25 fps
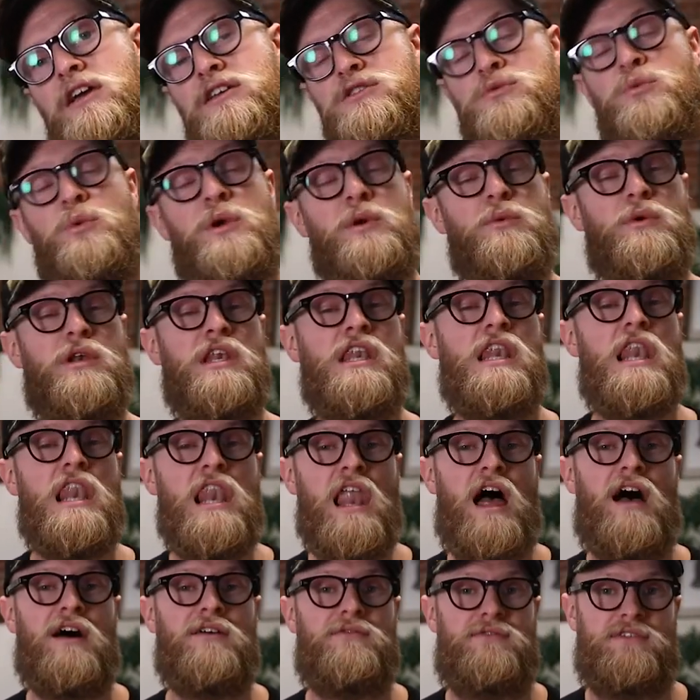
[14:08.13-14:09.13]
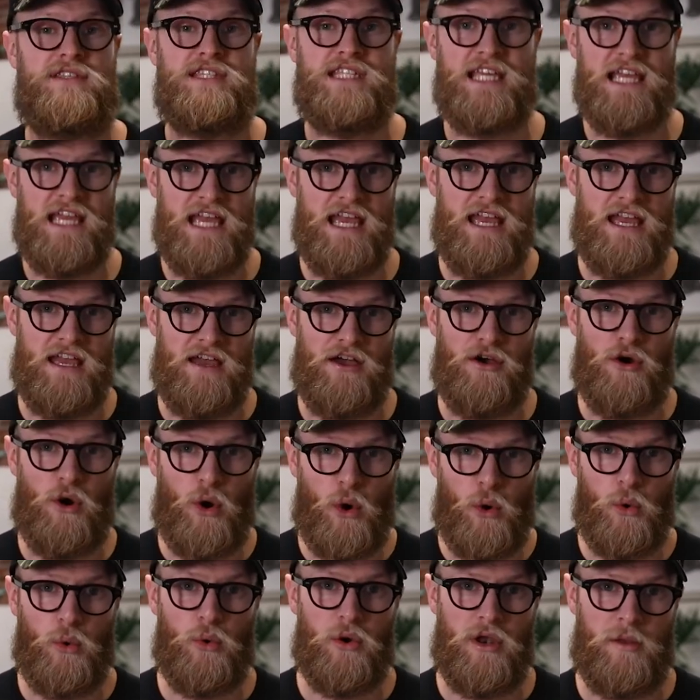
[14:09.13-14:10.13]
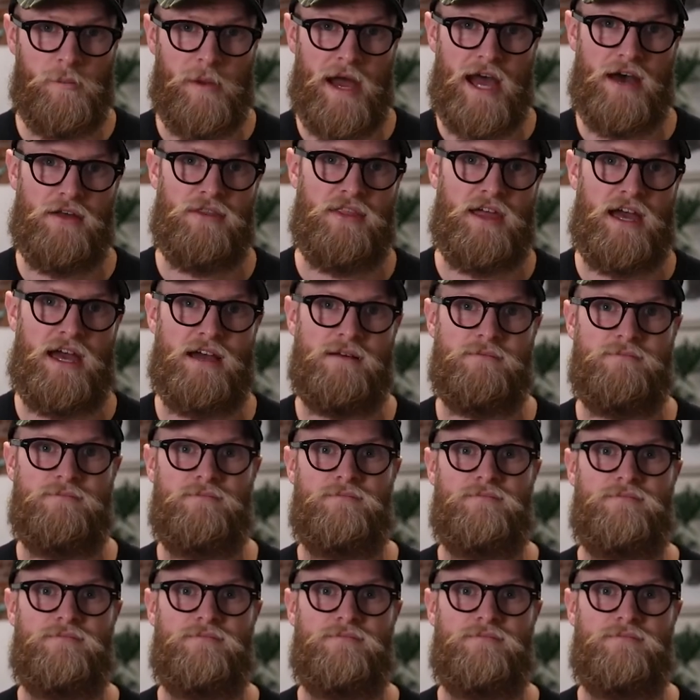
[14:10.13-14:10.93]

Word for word: as we would love to hear all about that.